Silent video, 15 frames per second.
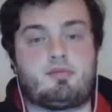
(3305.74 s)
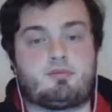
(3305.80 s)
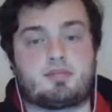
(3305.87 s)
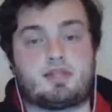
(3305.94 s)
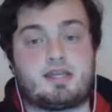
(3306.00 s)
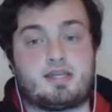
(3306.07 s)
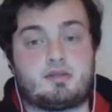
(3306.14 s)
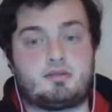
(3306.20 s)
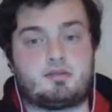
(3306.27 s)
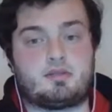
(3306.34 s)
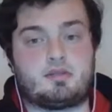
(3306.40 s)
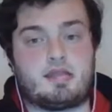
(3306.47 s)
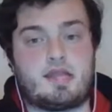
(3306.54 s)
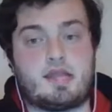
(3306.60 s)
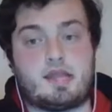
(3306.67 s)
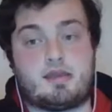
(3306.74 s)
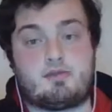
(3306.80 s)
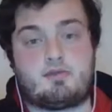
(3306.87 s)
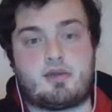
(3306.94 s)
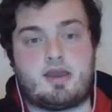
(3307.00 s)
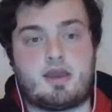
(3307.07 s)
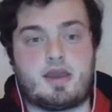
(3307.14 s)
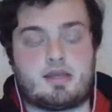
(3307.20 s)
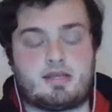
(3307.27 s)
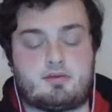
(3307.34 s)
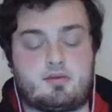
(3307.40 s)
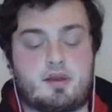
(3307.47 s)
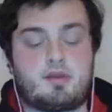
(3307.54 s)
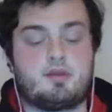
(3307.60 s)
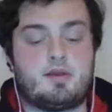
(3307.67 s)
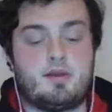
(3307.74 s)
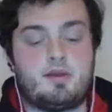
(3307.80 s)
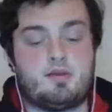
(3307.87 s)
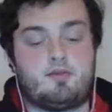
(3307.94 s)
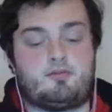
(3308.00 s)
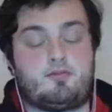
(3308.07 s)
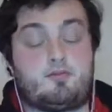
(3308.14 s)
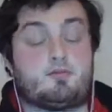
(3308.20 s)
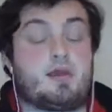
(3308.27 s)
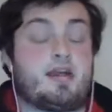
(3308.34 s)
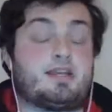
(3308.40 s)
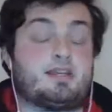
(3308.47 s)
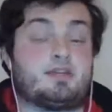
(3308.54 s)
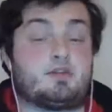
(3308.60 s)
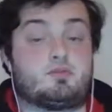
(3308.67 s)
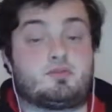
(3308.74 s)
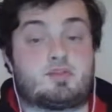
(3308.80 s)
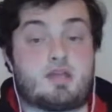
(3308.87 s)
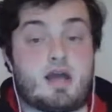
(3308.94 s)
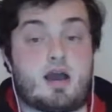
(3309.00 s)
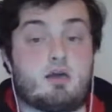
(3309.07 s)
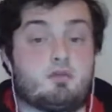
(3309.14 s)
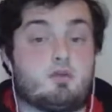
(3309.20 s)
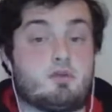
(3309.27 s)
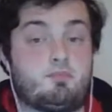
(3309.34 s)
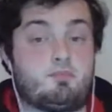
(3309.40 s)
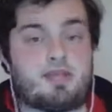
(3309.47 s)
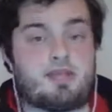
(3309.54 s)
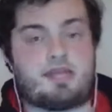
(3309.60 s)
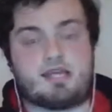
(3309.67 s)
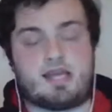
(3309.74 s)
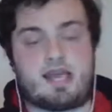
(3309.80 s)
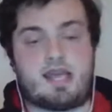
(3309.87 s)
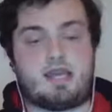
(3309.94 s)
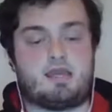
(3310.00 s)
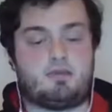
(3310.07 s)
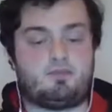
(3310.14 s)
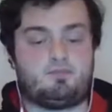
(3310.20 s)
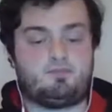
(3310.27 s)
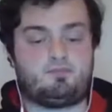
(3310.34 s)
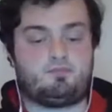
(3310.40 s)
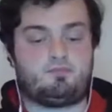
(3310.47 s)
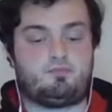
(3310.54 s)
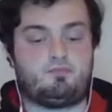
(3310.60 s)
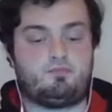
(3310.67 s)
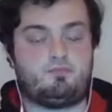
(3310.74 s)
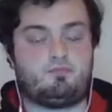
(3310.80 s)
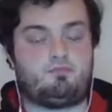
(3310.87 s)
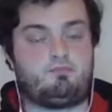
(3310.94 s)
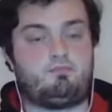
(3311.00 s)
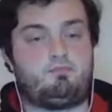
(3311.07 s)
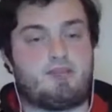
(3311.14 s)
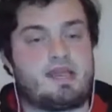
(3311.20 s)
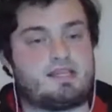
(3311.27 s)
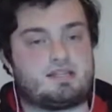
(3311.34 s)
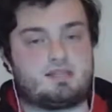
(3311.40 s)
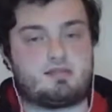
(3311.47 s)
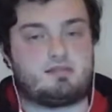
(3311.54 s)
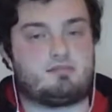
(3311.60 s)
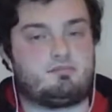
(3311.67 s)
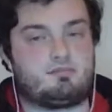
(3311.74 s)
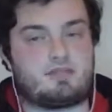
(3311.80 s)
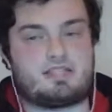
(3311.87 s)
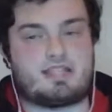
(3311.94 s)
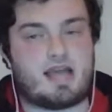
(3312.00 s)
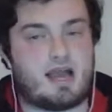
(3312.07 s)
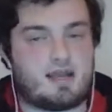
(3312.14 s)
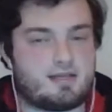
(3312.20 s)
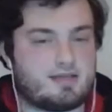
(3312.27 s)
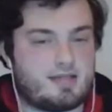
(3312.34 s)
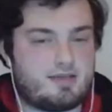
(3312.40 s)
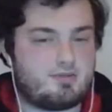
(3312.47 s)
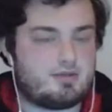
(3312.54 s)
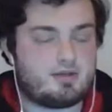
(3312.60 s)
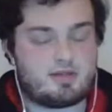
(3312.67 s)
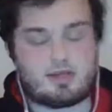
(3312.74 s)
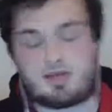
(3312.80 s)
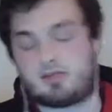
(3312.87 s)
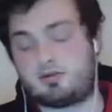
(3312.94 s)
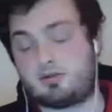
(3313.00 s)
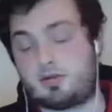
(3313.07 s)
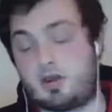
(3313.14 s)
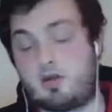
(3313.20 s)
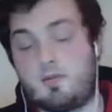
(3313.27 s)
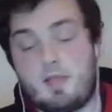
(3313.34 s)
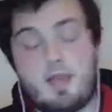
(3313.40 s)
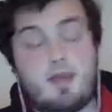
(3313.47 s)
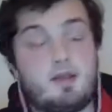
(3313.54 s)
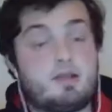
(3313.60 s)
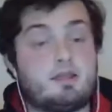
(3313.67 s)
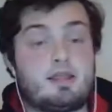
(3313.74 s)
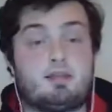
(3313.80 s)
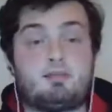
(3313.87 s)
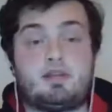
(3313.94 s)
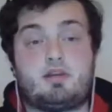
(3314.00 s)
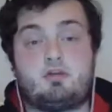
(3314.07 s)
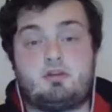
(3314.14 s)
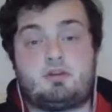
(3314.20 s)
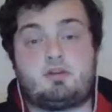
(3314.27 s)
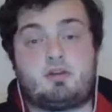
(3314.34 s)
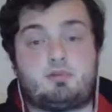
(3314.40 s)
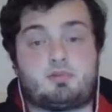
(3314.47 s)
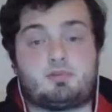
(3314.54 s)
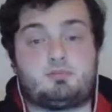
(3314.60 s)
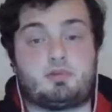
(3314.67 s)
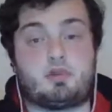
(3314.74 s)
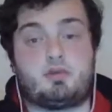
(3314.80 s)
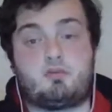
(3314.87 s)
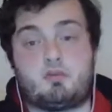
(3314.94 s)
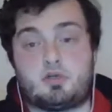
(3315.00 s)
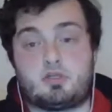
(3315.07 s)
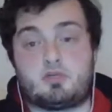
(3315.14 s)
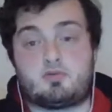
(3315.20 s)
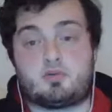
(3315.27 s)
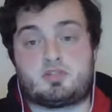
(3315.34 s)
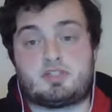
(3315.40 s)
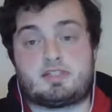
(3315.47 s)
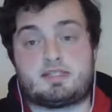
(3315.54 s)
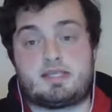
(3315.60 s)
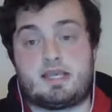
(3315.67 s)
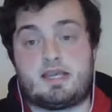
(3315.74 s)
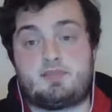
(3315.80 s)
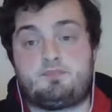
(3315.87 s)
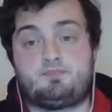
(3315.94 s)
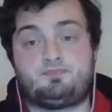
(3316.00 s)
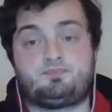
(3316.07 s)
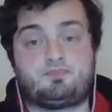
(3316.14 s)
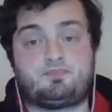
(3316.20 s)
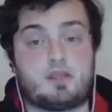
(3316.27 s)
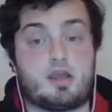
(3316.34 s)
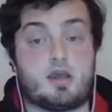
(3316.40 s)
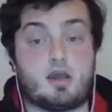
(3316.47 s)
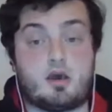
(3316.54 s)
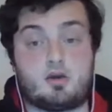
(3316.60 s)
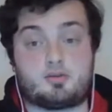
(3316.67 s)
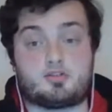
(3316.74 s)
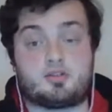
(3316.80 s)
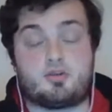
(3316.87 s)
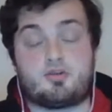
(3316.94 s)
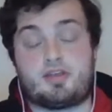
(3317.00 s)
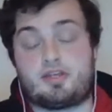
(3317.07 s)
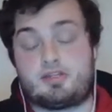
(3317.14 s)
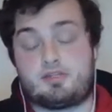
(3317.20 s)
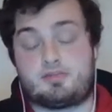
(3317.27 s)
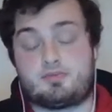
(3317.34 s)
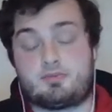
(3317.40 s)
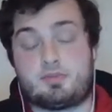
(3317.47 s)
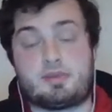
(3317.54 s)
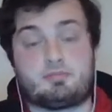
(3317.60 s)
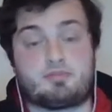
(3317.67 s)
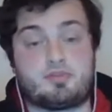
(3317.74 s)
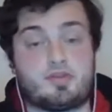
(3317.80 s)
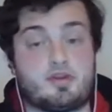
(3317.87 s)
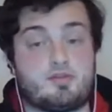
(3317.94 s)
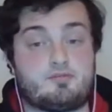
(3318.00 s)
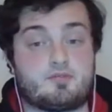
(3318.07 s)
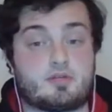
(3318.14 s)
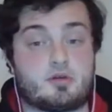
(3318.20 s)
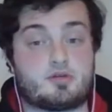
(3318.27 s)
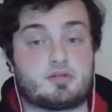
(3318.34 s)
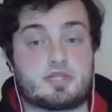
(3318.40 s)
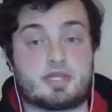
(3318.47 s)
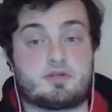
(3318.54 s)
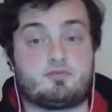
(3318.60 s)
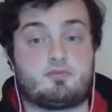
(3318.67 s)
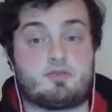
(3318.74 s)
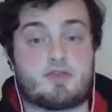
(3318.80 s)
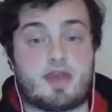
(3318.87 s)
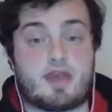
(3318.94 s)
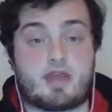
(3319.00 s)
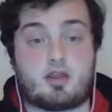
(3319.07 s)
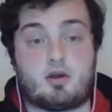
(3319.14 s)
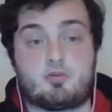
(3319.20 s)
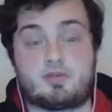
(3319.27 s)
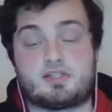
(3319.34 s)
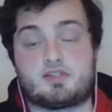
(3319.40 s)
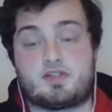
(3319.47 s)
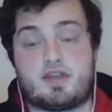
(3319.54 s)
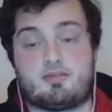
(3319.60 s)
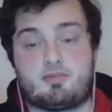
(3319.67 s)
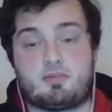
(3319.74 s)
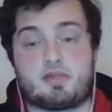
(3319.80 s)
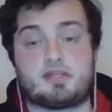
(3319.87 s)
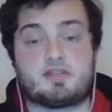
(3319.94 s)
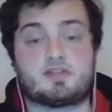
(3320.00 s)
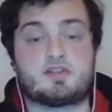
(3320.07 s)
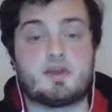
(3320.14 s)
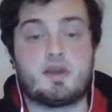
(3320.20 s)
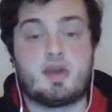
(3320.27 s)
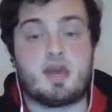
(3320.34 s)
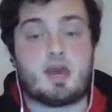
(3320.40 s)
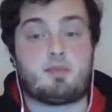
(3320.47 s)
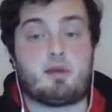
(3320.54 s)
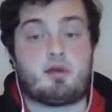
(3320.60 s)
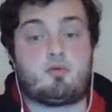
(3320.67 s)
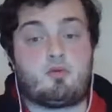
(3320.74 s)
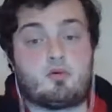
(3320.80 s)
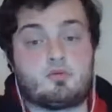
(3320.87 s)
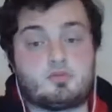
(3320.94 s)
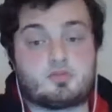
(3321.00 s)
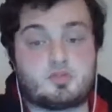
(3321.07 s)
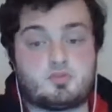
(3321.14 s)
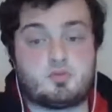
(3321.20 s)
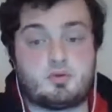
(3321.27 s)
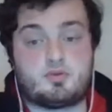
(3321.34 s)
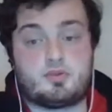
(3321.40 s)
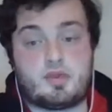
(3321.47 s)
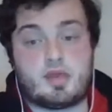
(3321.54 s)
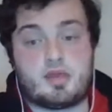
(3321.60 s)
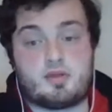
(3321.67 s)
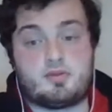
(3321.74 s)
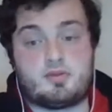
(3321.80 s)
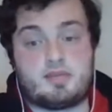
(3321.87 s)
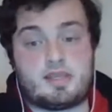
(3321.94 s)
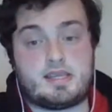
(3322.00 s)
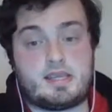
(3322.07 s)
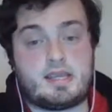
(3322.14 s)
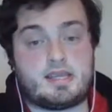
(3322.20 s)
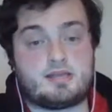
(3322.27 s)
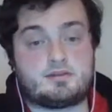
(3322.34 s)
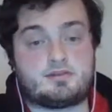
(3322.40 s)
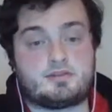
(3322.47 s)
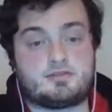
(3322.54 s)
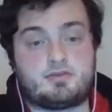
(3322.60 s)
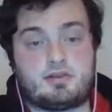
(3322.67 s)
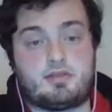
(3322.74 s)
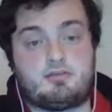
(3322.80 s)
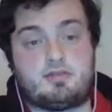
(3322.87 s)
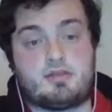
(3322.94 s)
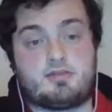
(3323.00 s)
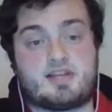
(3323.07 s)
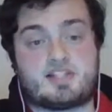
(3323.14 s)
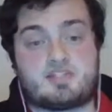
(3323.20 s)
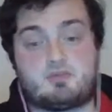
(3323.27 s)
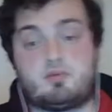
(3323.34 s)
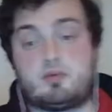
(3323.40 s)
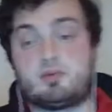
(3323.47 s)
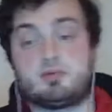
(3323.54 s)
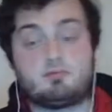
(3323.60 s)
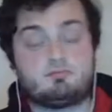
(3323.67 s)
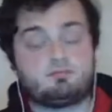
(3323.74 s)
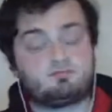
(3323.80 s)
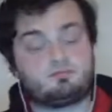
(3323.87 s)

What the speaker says: Premier League era. Anyway, from 92 to now, picking a best starting 11. I don't know. Let me know in the comments below what you want to see. Also, thank you to the people that have joined in with their comments and their opinions about what squad, the England 23-man squad.